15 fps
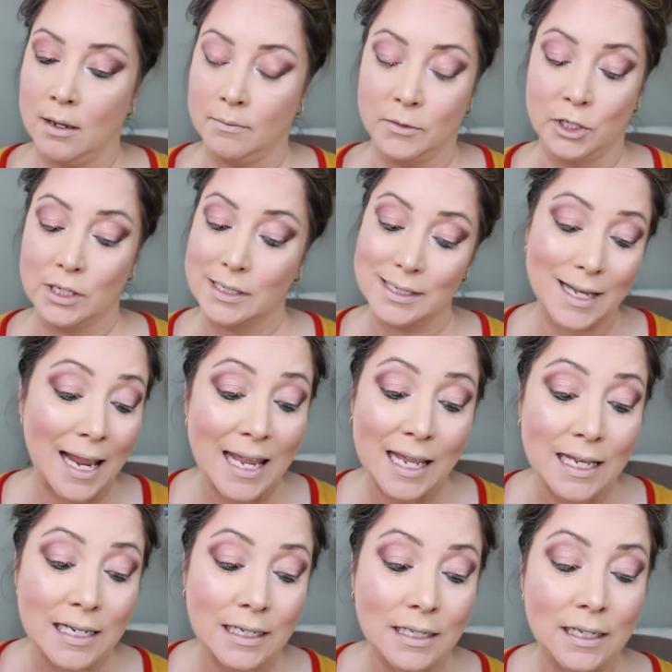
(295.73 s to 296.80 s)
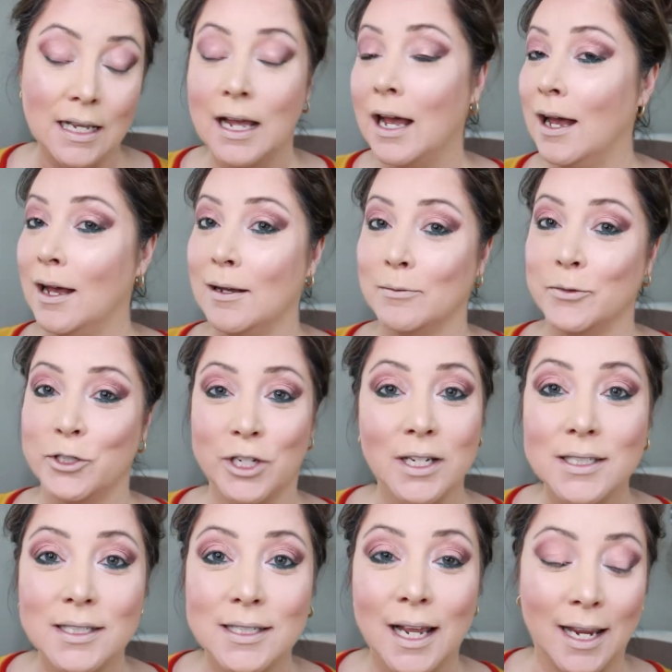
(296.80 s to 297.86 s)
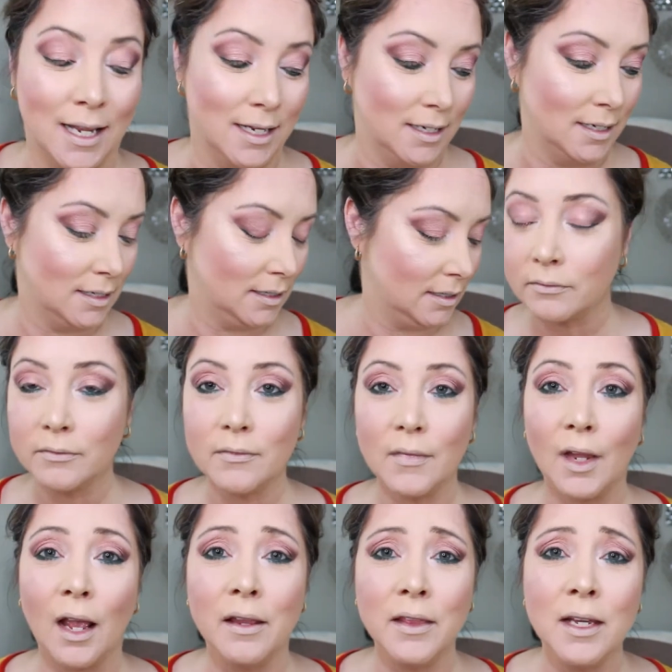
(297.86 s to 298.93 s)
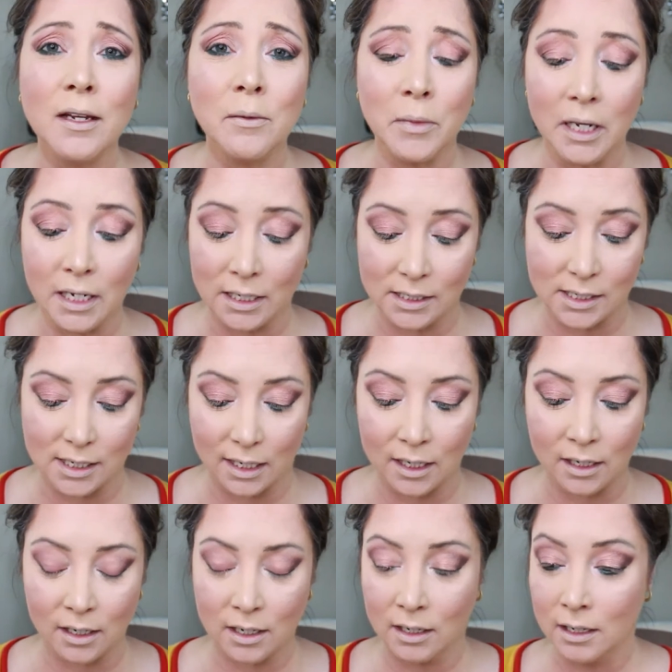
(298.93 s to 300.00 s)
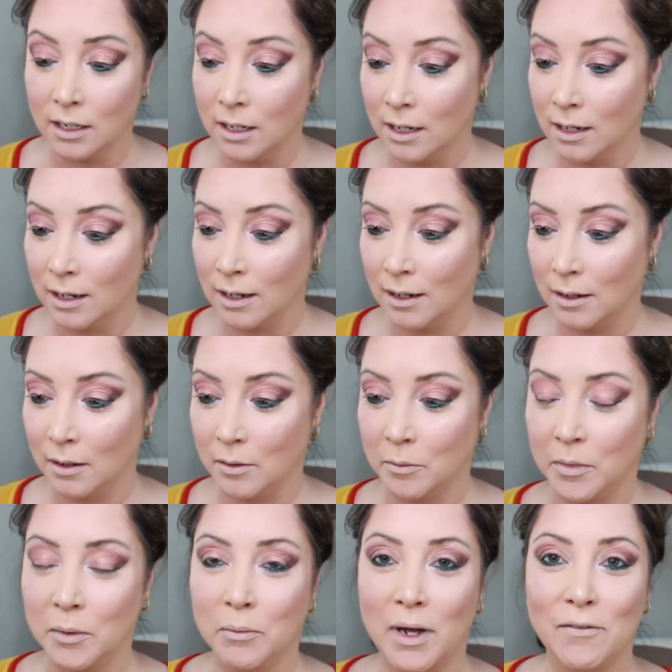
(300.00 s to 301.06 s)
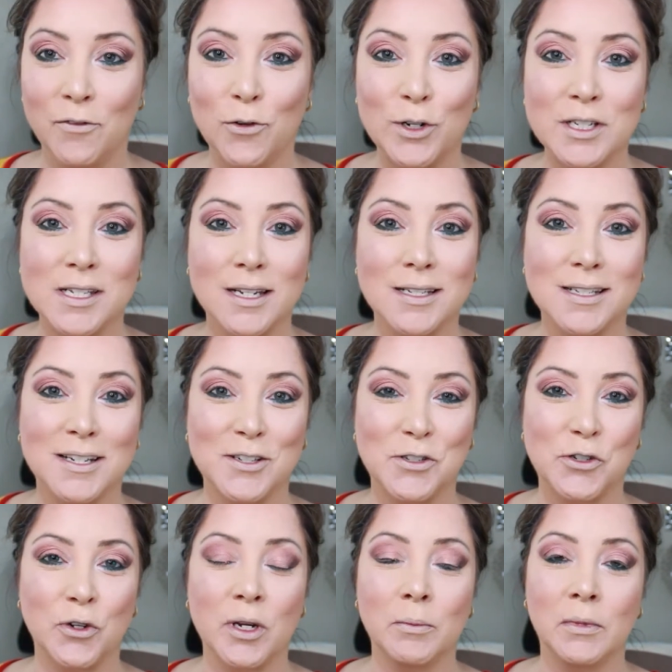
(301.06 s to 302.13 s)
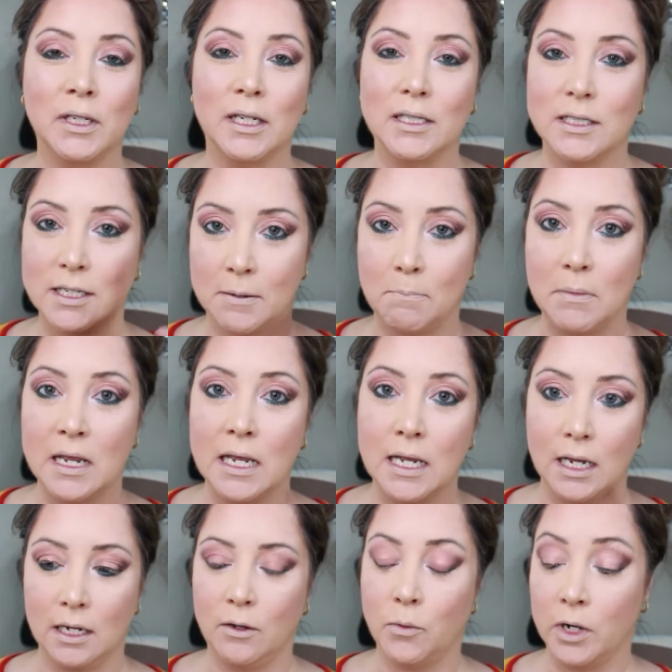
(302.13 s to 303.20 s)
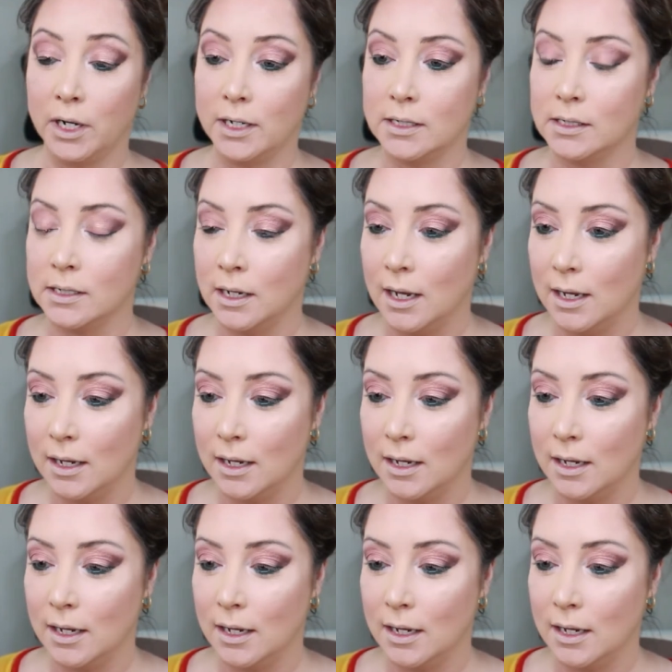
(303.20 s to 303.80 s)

Just saying, just saying. I think I'm getting sick. Um, my voice is extremely, to me anyways,